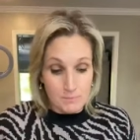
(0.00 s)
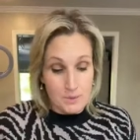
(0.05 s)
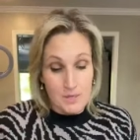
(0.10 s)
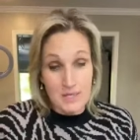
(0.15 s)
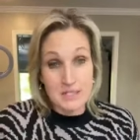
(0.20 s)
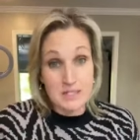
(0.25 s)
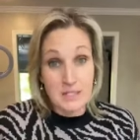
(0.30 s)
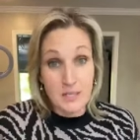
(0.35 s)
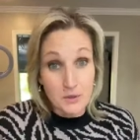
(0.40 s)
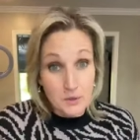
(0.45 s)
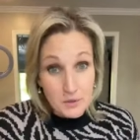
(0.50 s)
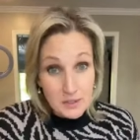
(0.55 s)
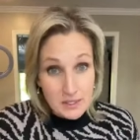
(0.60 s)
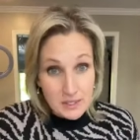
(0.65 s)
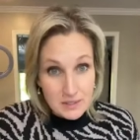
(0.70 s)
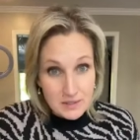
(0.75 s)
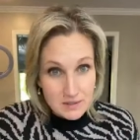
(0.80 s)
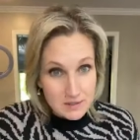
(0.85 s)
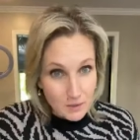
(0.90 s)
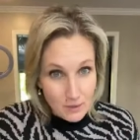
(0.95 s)
because the
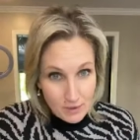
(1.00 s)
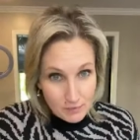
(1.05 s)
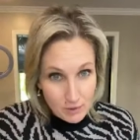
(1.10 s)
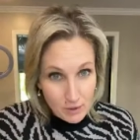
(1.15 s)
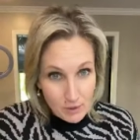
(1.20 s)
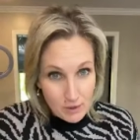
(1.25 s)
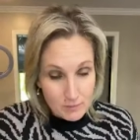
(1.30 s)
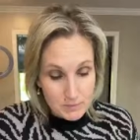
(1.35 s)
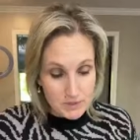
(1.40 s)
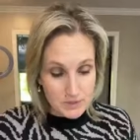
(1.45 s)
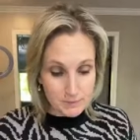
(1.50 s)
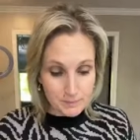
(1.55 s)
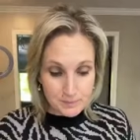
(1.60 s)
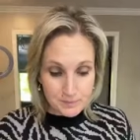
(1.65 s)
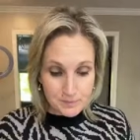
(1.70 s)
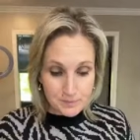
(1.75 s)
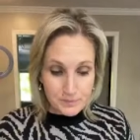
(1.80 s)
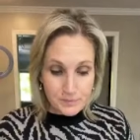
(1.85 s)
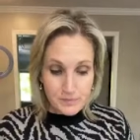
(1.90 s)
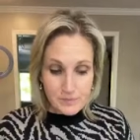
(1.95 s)
ingredients don't have carbs.
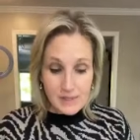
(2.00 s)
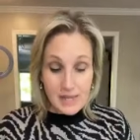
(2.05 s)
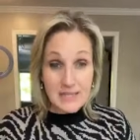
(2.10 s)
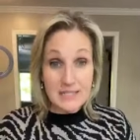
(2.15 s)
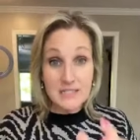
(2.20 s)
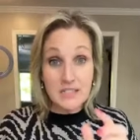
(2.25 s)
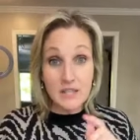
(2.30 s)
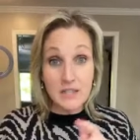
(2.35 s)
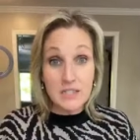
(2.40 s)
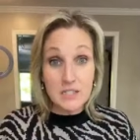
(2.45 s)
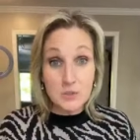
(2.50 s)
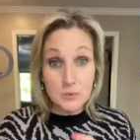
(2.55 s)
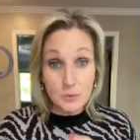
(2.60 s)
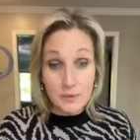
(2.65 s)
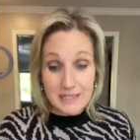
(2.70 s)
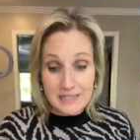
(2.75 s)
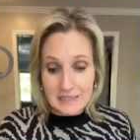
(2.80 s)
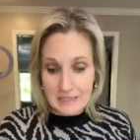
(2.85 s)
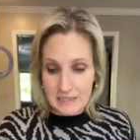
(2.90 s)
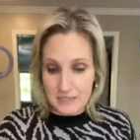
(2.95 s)
So let's
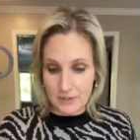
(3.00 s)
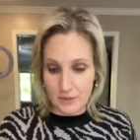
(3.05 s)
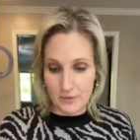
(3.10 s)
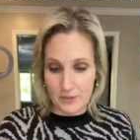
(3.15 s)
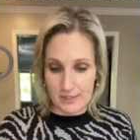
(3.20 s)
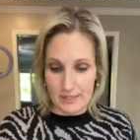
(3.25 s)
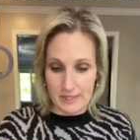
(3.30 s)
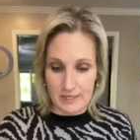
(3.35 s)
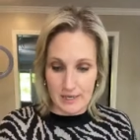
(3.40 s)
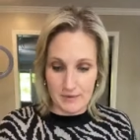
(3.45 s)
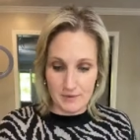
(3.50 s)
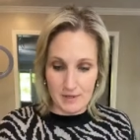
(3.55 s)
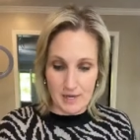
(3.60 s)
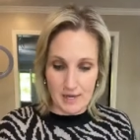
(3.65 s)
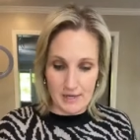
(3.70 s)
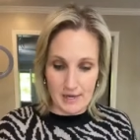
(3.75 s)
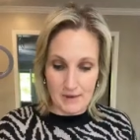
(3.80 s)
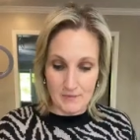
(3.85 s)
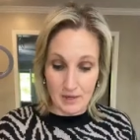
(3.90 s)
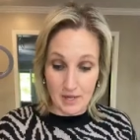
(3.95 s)
read this ingredient. I've
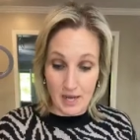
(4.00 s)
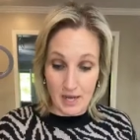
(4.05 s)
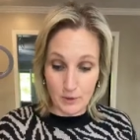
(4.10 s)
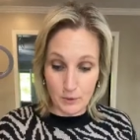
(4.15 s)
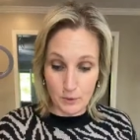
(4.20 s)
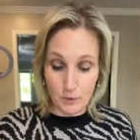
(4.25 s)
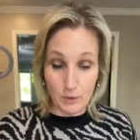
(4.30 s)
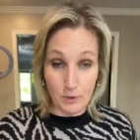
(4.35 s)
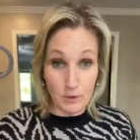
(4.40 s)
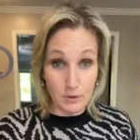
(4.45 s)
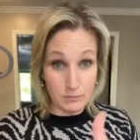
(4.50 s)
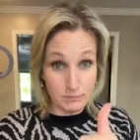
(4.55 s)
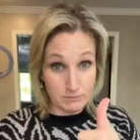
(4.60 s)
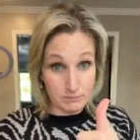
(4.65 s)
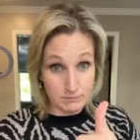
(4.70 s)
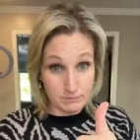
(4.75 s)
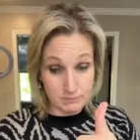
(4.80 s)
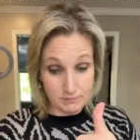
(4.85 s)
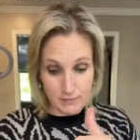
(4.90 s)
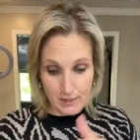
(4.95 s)
got avocado
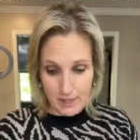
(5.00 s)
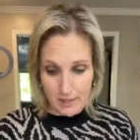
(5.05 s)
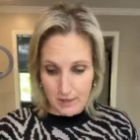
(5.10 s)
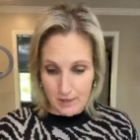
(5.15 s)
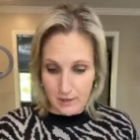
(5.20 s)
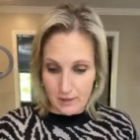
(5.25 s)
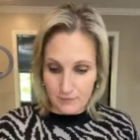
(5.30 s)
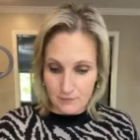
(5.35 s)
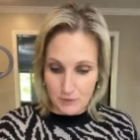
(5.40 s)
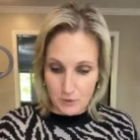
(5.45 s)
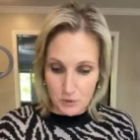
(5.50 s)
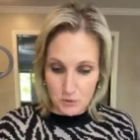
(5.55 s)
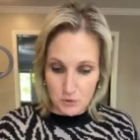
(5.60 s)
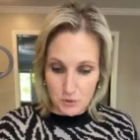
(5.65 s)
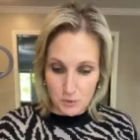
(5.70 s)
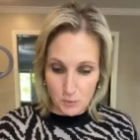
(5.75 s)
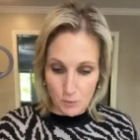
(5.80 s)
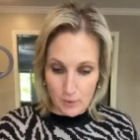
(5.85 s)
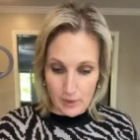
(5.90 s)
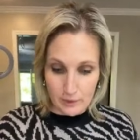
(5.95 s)
oil,
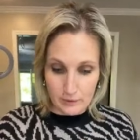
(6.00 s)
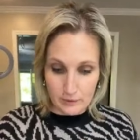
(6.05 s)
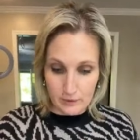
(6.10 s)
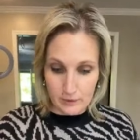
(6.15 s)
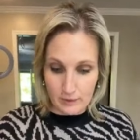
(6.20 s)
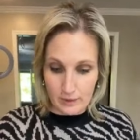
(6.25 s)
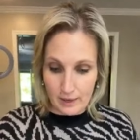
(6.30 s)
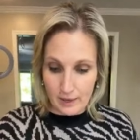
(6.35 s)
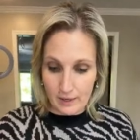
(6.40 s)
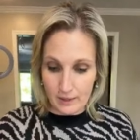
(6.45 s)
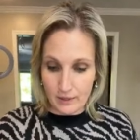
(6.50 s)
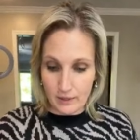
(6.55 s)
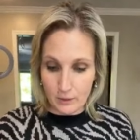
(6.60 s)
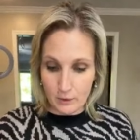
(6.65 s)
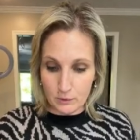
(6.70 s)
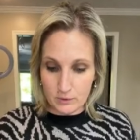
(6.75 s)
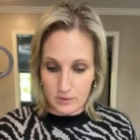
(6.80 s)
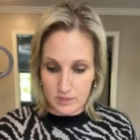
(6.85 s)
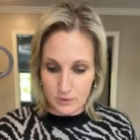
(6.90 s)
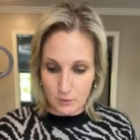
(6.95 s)
filtered water, egg
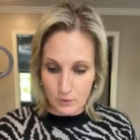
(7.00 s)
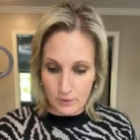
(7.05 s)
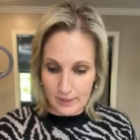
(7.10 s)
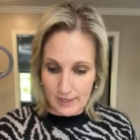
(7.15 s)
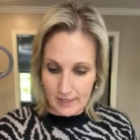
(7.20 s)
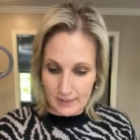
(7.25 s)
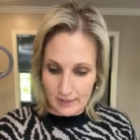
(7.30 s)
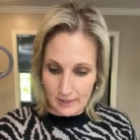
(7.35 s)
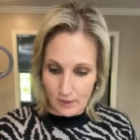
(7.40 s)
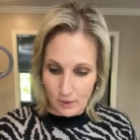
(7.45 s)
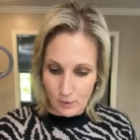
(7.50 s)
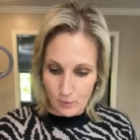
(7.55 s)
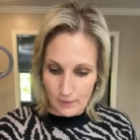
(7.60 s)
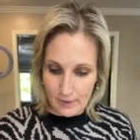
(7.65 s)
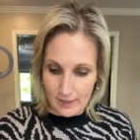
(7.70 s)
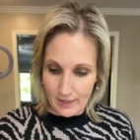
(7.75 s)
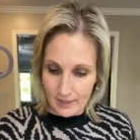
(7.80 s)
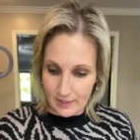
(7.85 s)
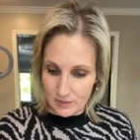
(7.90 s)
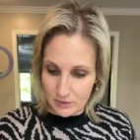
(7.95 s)
yolks, organic whole
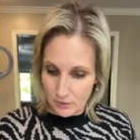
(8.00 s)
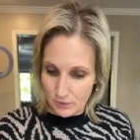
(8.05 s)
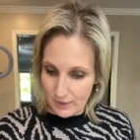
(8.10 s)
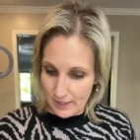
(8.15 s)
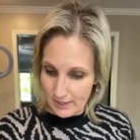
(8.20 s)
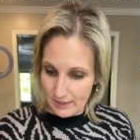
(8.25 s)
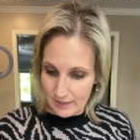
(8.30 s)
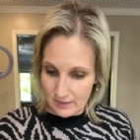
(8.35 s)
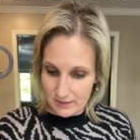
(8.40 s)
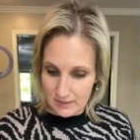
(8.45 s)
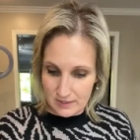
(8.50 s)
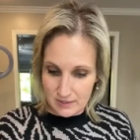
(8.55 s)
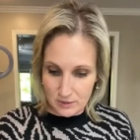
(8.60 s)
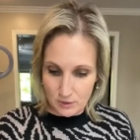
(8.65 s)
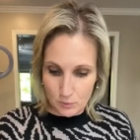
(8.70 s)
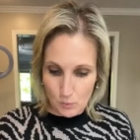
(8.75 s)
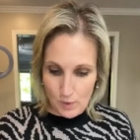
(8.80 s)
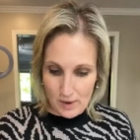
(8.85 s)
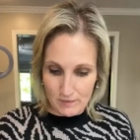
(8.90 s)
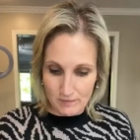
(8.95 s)
eggs, organic
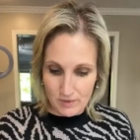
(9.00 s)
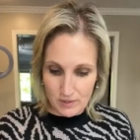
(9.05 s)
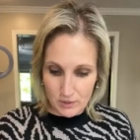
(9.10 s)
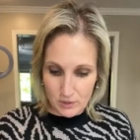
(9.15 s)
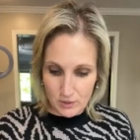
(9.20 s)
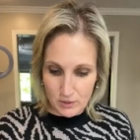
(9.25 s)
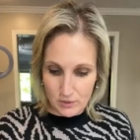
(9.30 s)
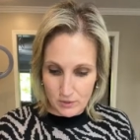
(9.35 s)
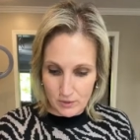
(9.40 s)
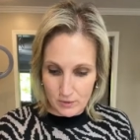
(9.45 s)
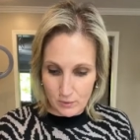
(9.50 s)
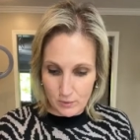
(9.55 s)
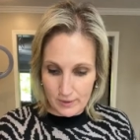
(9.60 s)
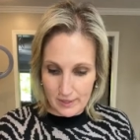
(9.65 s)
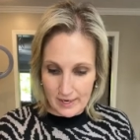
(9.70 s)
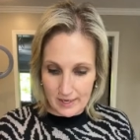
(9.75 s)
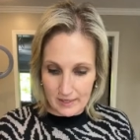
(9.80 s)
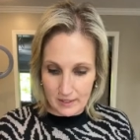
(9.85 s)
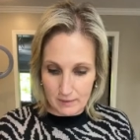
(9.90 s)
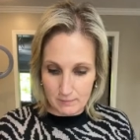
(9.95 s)
distilled white vinegar,
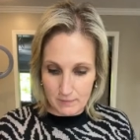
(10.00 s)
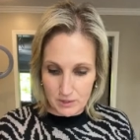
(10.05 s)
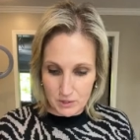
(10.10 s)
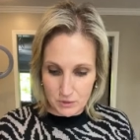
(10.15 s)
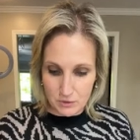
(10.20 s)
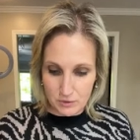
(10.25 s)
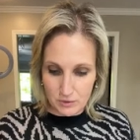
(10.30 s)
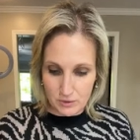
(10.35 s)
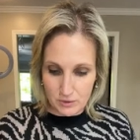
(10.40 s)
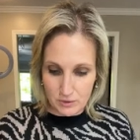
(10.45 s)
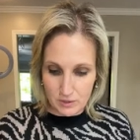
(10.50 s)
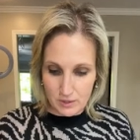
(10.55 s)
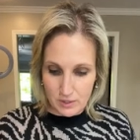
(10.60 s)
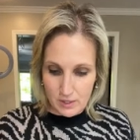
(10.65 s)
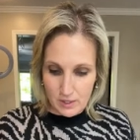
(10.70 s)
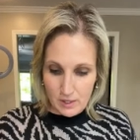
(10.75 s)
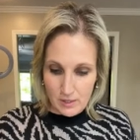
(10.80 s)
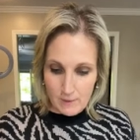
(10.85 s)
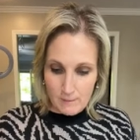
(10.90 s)
organic mustard,